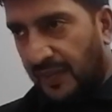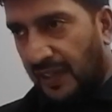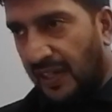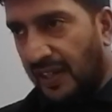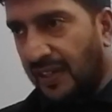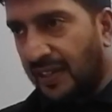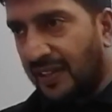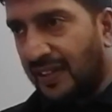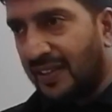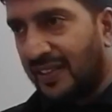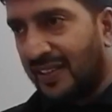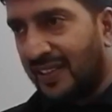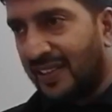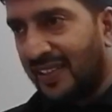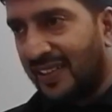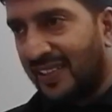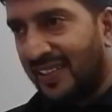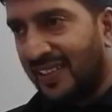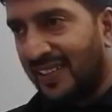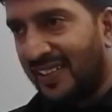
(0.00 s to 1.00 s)
Huh? I
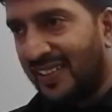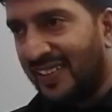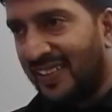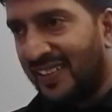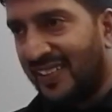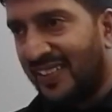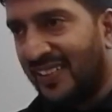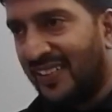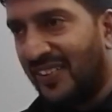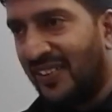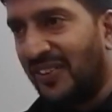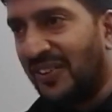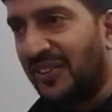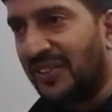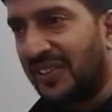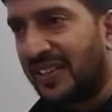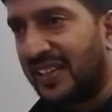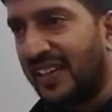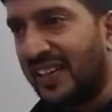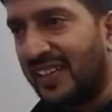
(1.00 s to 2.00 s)
did last fall. Oh, yeah.
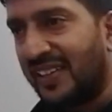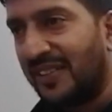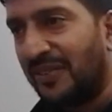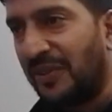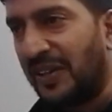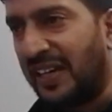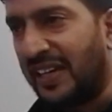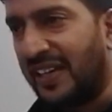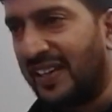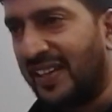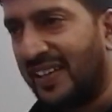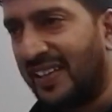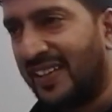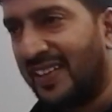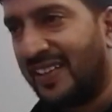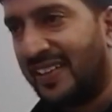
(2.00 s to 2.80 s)
okay. Yeah. Where?